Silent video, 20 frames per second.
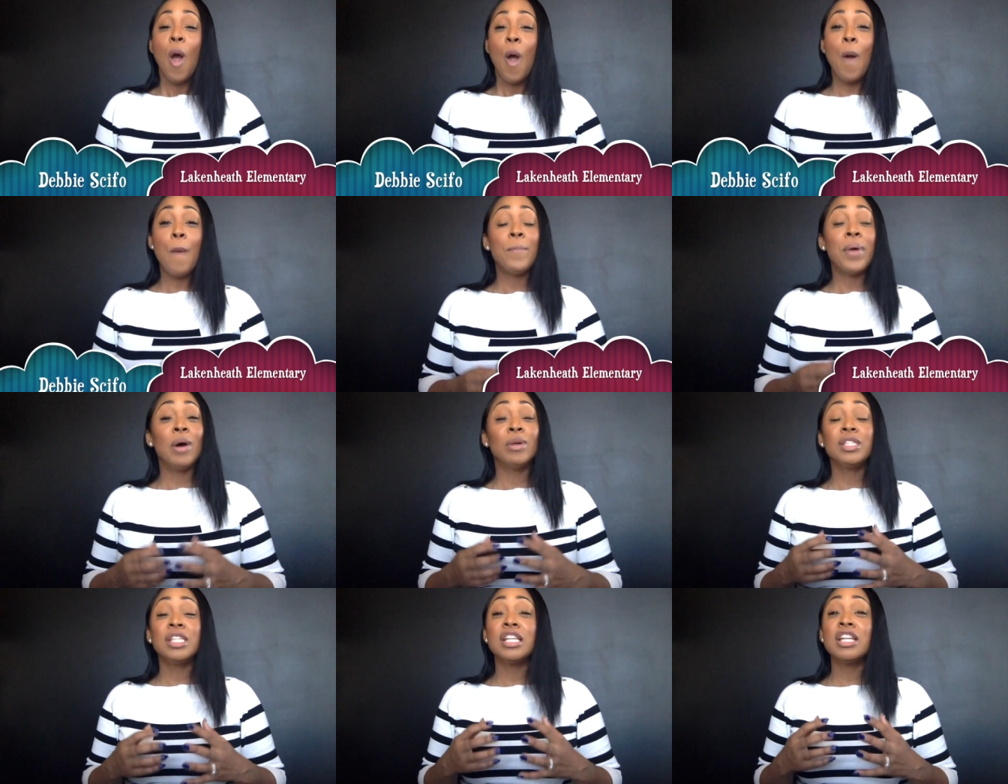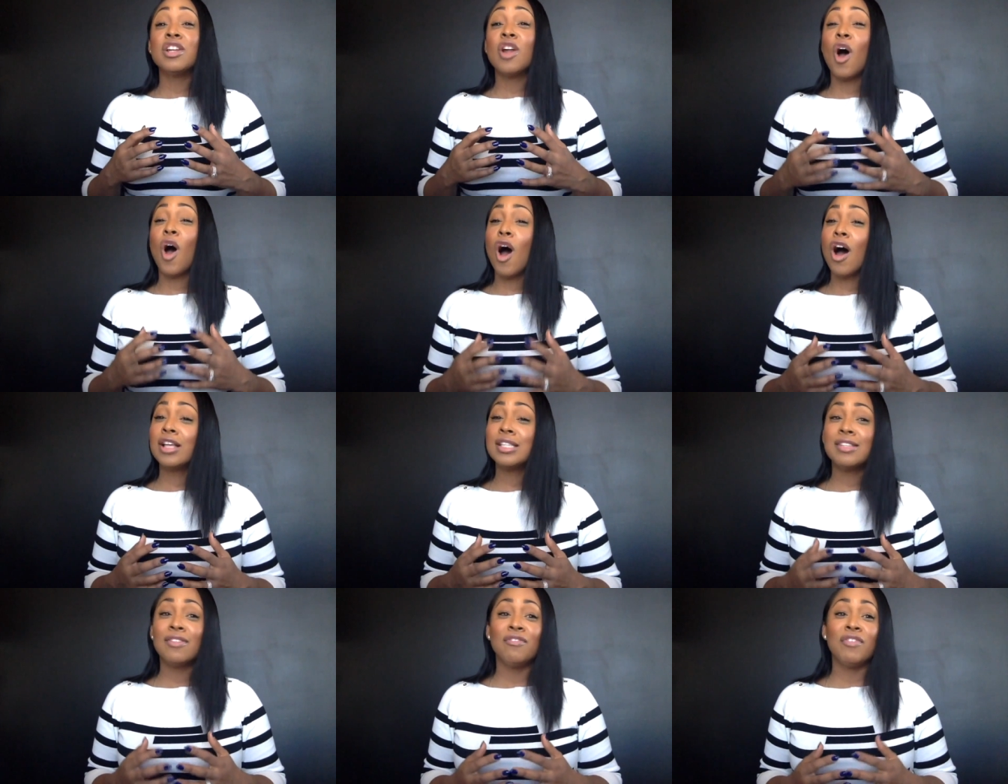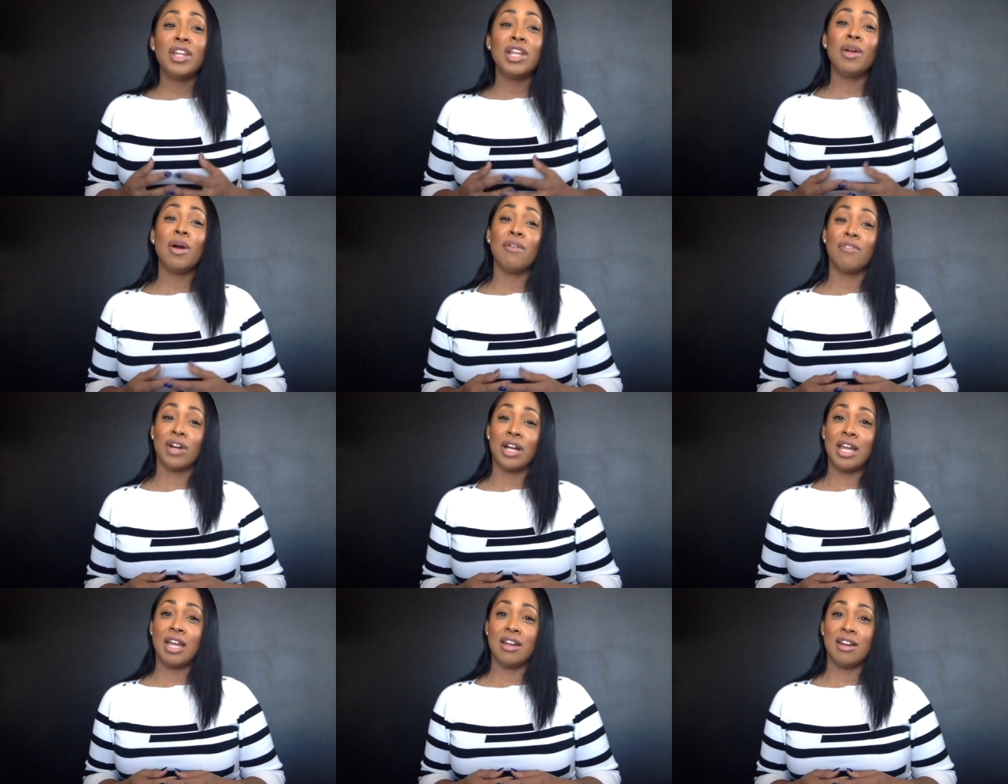who posted an awesome video
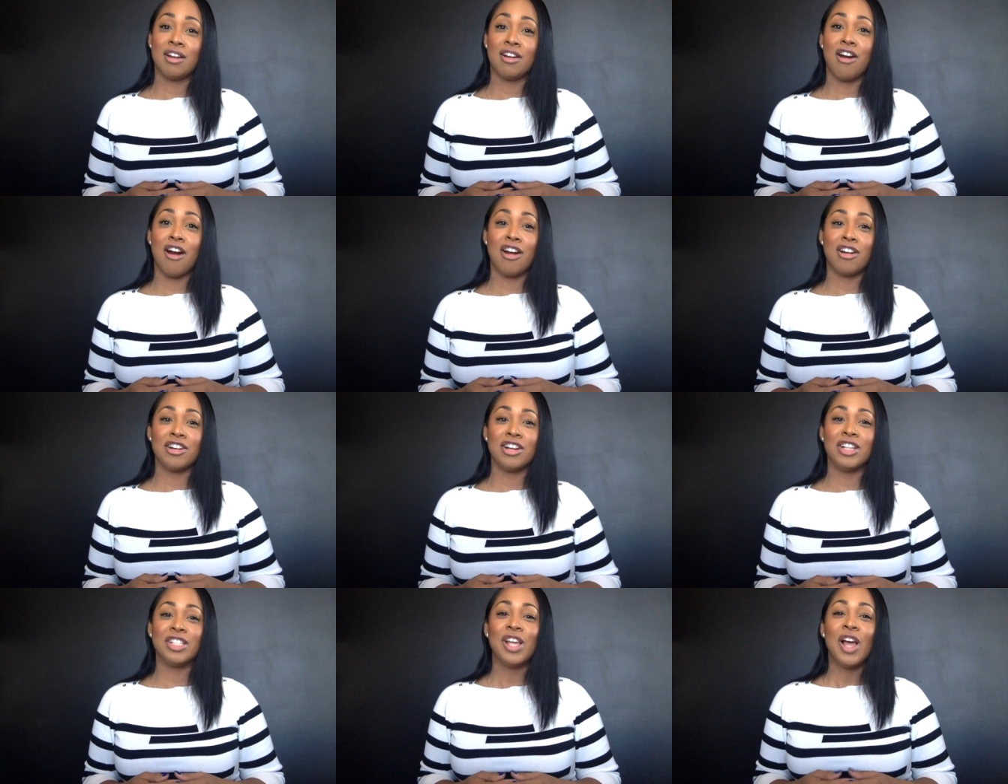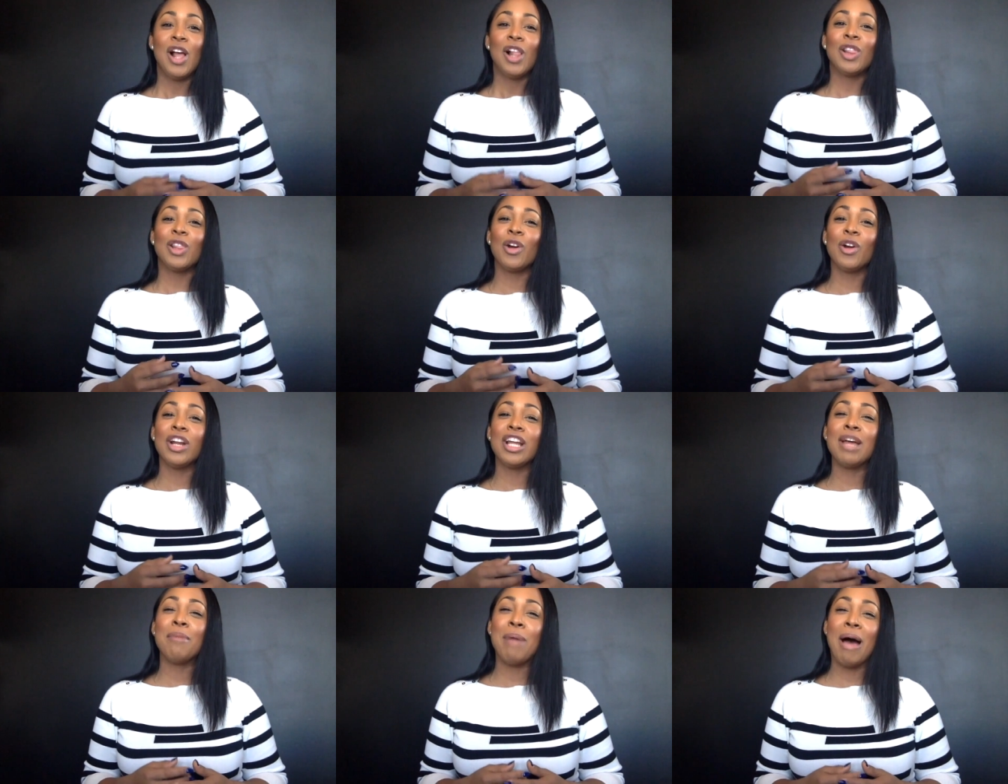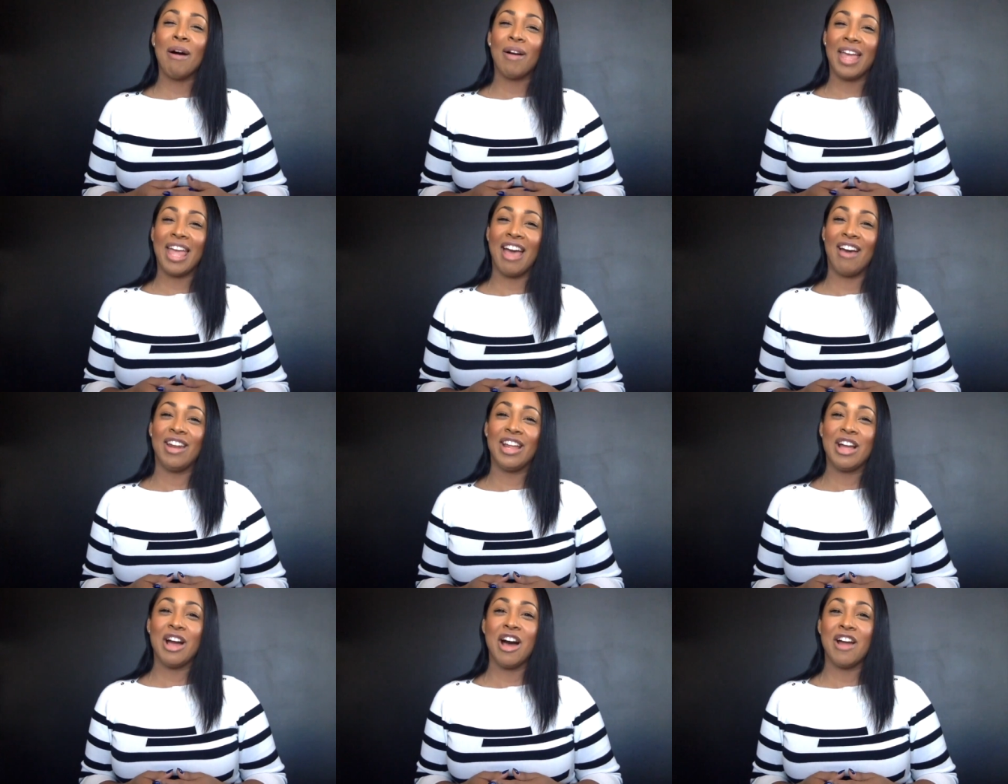of her kindergartners learning about
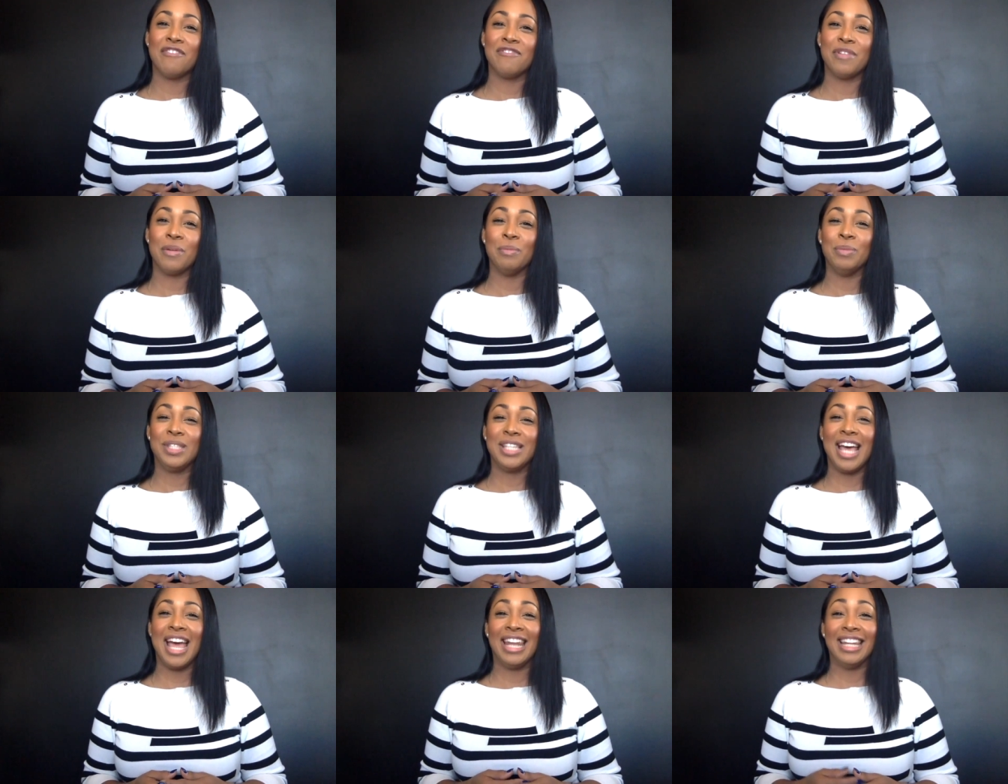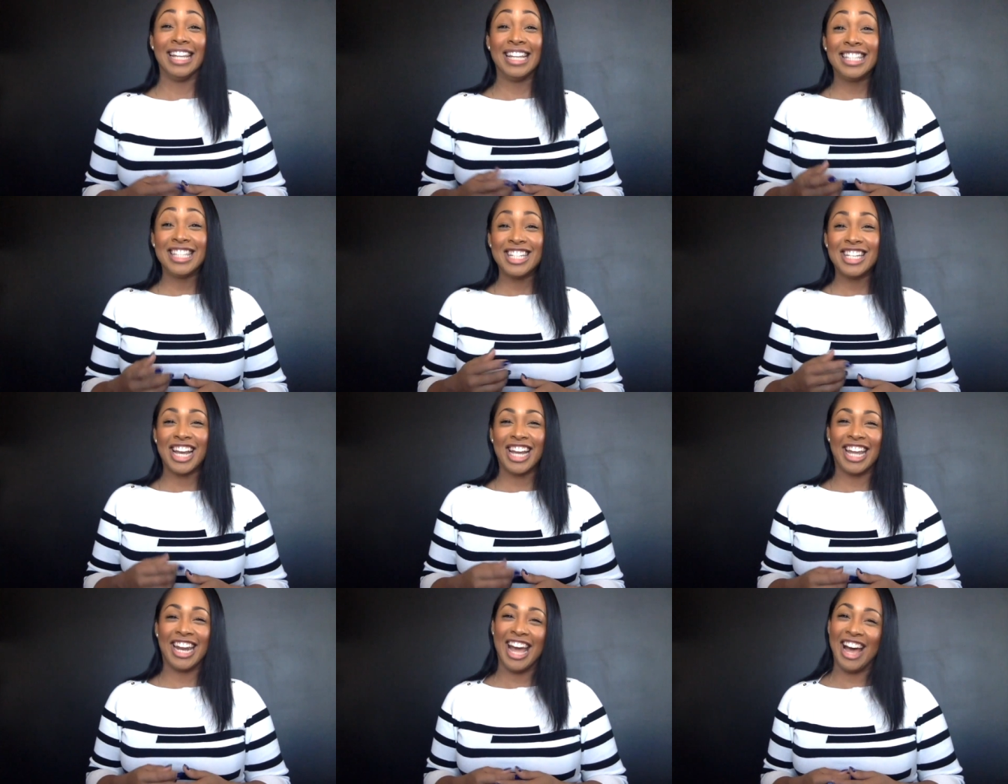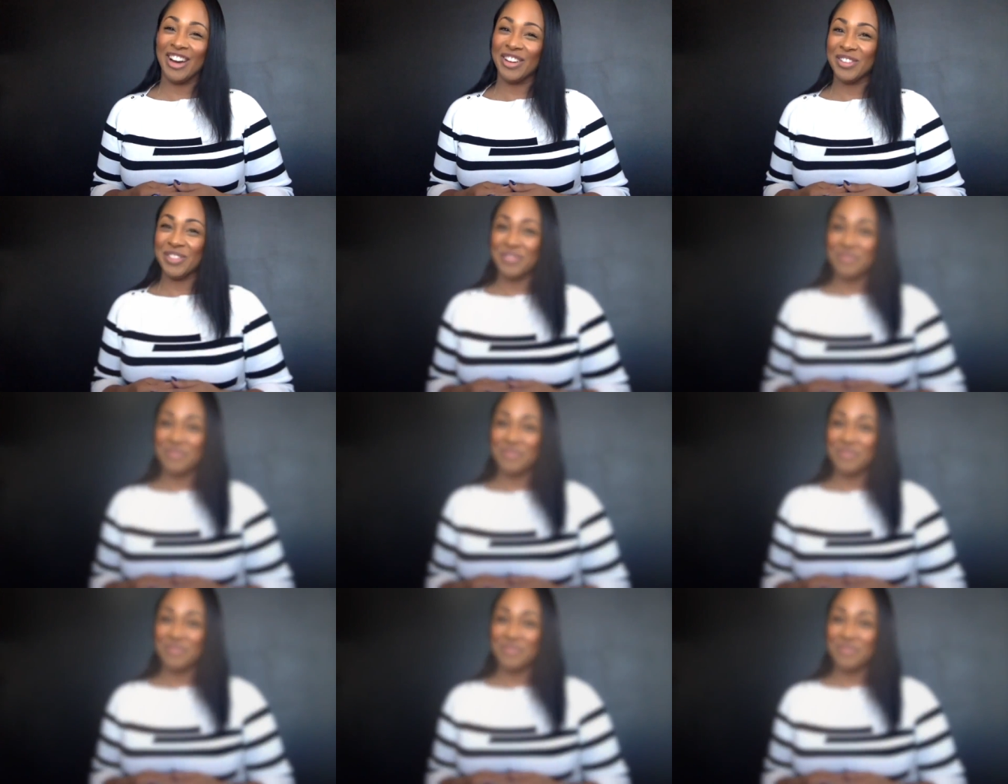counting on from 10. Let's check it out.